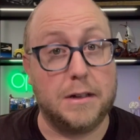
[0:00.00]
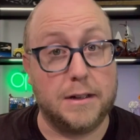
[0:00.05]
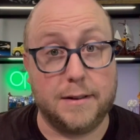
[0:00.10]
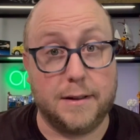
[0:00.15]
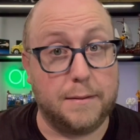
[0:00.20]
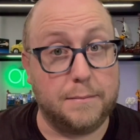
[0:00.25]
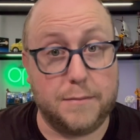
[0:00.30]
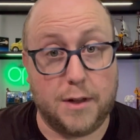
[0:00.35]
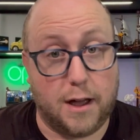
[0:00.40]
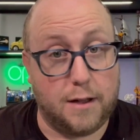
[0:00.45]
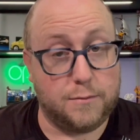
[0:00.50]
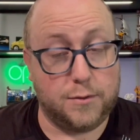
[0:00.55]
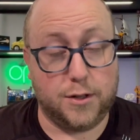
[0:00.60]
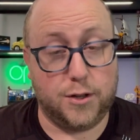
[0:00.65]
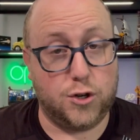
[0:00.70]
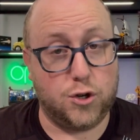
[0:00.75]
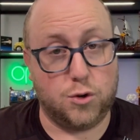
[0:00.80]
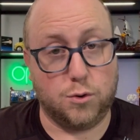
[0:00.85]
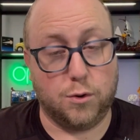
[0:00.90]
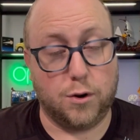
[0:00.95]
I'm not really
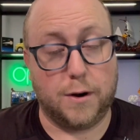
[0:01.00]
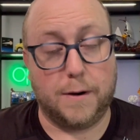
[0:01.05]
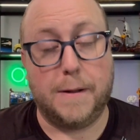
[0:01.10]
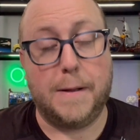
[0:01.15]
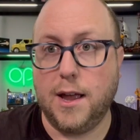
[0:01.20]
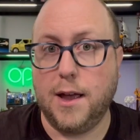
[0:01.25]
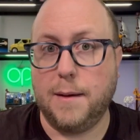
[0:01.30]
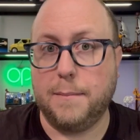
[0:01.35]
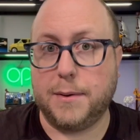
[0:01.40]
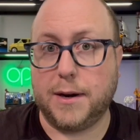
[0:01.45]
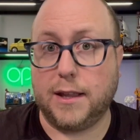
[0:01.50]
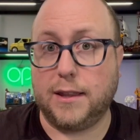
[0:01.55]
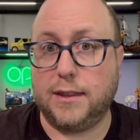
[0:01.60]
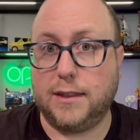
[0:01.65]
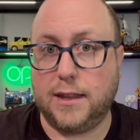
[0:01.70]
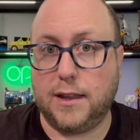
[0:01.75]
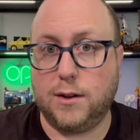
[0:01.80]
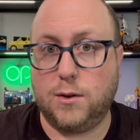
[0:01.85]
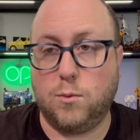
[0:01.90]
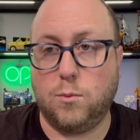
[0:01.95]
sure. But I
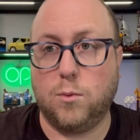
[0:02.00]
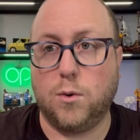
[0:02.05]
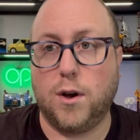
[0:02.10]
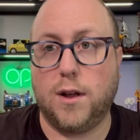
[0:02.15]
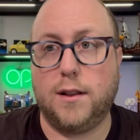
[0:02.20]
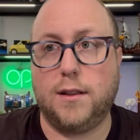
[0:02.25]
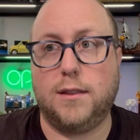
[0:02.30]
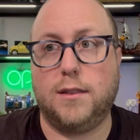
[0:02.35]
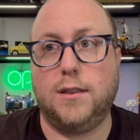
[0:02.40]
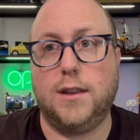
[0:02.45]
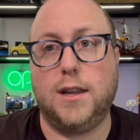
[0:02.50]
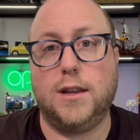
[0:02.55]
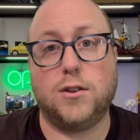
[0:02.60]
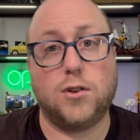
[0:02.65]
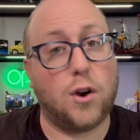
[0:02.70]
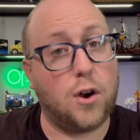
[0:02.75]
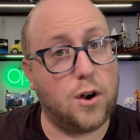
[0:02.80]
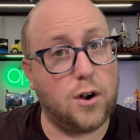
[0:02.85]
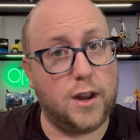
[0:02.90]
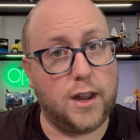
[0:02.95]
think what the
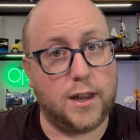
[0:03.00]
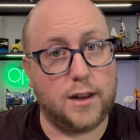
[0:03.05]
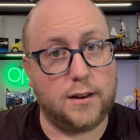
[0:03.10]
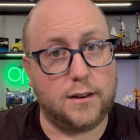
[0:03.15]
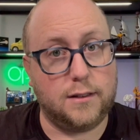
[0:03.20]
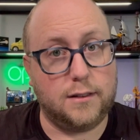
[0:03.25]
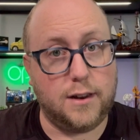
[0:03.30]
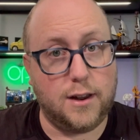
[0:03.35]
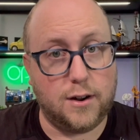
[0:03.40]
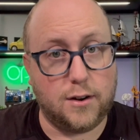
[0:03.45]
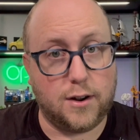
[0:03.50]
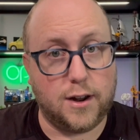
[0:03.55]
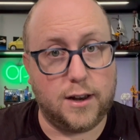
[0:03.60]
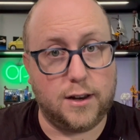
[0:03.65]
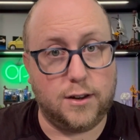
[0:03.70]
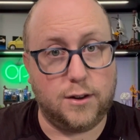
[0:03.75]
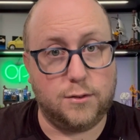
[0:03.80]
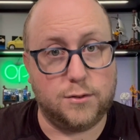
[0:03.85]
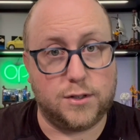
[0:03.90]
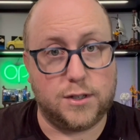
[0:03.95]
target near it
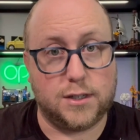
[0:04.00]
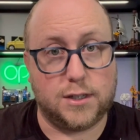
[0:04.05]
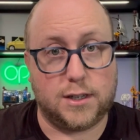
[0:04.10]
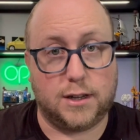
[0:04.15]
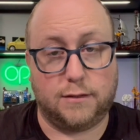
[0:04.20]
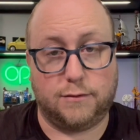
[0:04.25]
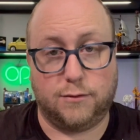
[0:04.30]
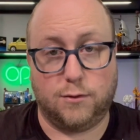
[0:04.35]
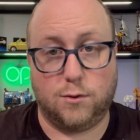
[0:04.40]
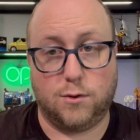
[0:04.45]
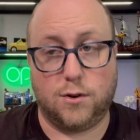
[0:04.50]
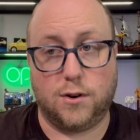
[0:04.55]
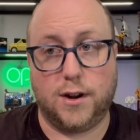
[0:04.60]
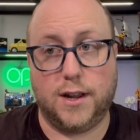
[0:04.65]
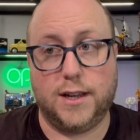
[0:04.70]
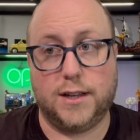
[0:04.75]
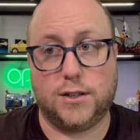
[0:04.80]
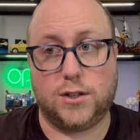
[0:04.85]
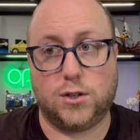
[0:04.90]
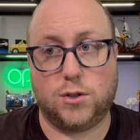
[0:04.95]
uses it for
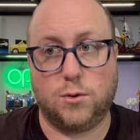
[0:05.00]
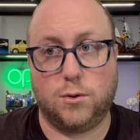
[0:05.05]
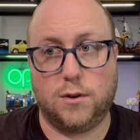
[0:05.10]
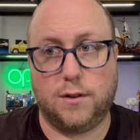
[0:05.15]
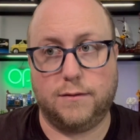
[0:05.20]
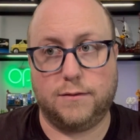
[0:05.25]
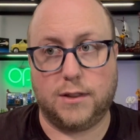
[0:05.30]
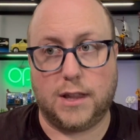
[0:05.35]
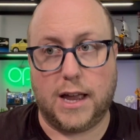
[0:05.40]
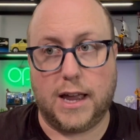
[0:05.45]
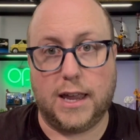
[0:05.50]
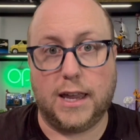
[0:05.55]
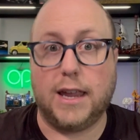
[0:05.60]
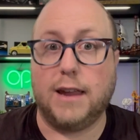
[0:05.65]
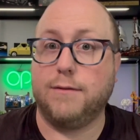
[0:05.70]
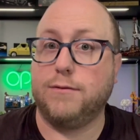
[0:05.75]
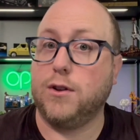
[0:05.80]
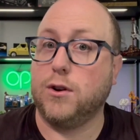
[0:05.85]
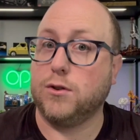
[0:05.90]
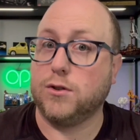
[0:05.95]
is sort of like
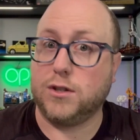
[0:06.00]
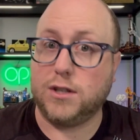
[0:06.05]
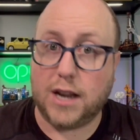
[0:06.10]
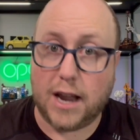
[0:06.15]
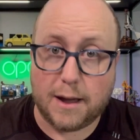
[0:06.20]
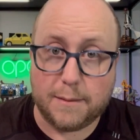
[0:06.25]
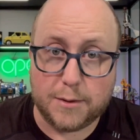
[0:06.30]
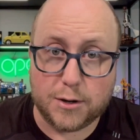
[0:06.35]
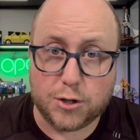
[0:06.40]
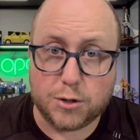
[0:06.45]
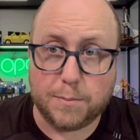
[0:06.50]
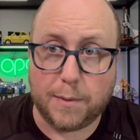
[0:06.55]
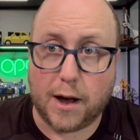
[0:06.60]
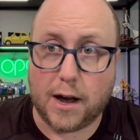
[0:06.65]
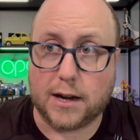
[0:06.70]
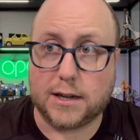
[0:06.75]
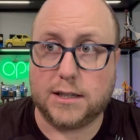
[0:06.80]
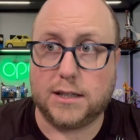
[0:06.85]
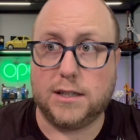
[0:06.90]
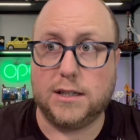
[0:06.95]
if there's damaged
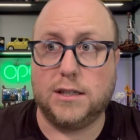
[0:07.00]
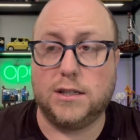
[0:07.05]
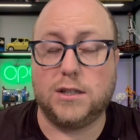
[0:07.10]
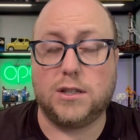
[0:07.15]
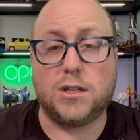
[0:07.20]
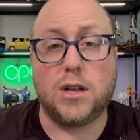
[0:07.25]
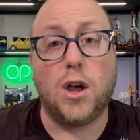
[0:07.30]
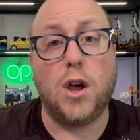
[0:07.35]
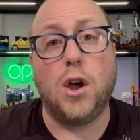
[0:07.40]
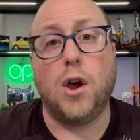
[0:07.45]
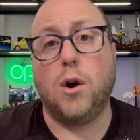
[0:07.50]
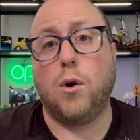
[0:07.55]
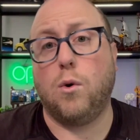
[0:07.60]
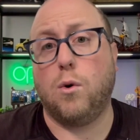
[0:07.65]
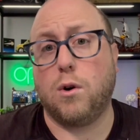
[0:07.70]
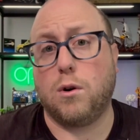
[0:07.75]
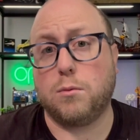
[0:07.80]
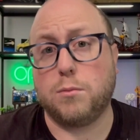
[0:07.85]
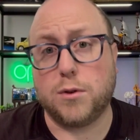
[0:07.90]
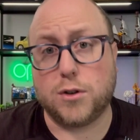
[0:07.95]
boxes
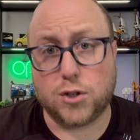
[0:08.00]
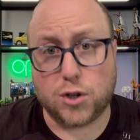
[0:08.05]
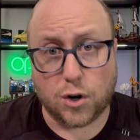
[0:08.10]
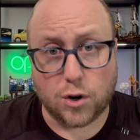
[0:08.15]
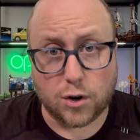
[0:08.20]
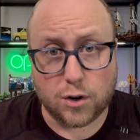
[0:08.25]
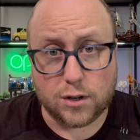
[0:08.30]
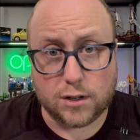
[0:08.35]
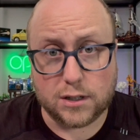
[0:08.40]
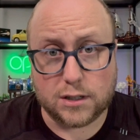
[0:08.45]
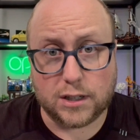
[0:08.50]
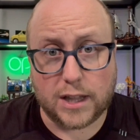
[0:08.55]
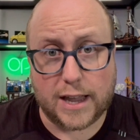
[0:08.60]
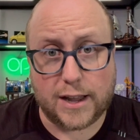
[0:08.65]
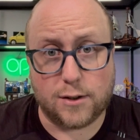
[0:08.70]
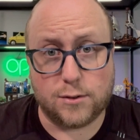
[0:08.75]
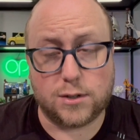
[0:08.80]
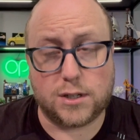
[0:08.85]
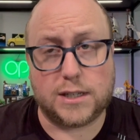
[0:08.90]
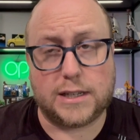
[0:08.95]
or returned
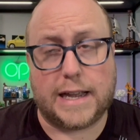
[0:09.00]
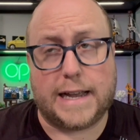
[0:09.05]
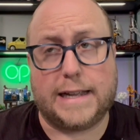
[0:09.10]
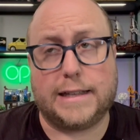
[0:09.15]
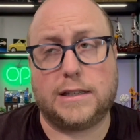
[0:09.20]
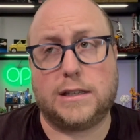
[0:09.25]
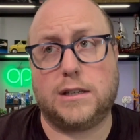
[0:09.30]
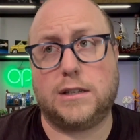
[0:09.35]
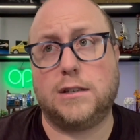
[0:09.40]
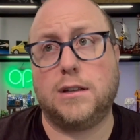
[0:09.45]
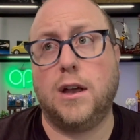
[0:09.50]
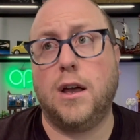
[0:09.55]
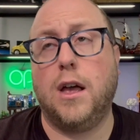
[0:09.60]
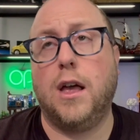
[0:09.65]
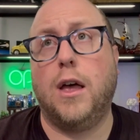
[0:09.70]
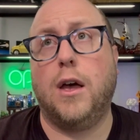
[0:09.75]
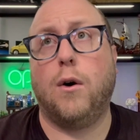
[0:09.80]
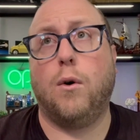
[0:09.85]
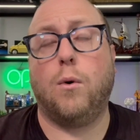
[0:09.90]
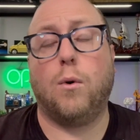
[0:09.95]
Lego sets
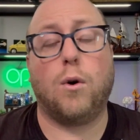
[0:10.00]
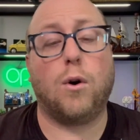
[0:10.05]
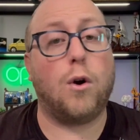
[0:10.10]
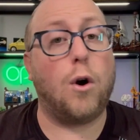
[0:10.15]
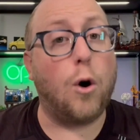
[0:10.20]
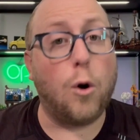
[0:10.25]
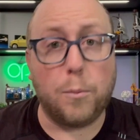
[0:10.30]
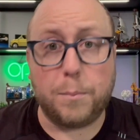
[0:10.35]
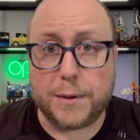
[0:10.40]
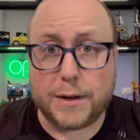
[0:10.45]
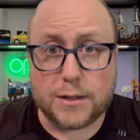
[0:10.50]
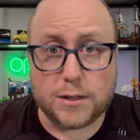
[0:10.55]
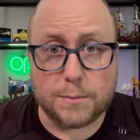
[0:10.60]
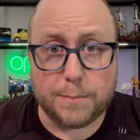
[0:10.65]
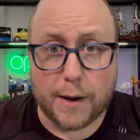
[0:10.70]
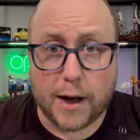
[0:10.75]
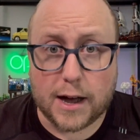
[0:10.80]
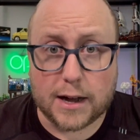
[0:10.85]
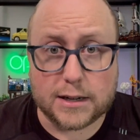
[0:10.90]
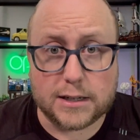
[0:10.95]
or opened
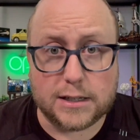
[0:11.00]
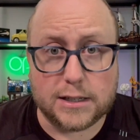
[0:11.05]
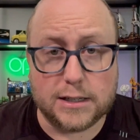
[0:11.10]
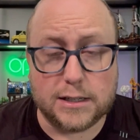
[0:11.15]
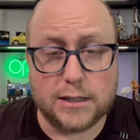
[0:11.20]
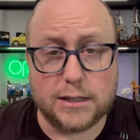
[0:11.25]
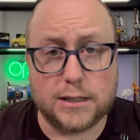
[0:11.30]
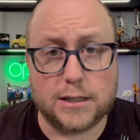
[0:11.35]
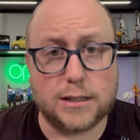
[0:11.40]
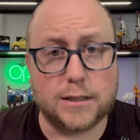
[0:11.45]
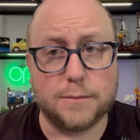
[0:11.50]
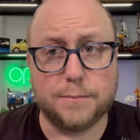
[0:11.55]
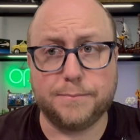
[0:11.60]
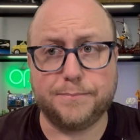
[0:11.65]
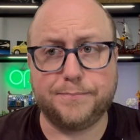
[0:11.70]
boxes